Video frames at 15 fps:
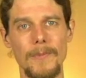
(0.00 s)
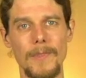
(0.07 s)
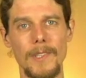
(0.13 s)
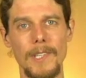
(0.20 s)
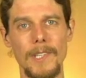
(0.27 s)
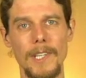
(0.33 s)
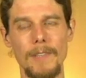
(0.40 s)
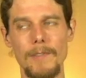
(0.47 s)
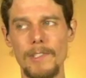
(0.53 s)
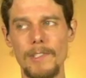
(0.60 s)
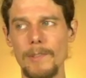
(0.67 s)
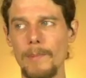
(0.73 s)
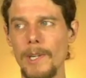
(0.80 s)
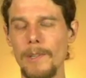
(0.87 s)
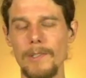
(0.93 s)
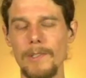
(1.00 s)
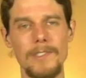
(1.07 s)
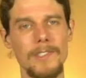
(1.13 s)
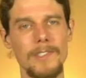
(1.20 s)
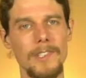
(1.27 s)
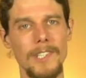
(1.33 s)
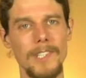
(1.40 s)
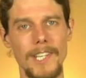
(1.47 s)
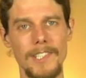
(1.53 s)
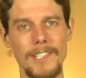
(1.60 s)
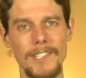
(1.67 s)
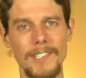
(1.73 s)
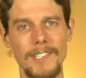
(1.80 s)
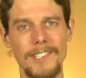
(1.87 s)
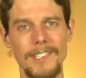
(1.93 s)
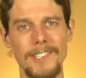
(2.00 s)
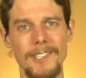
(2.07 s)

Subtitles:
Life is about this connection.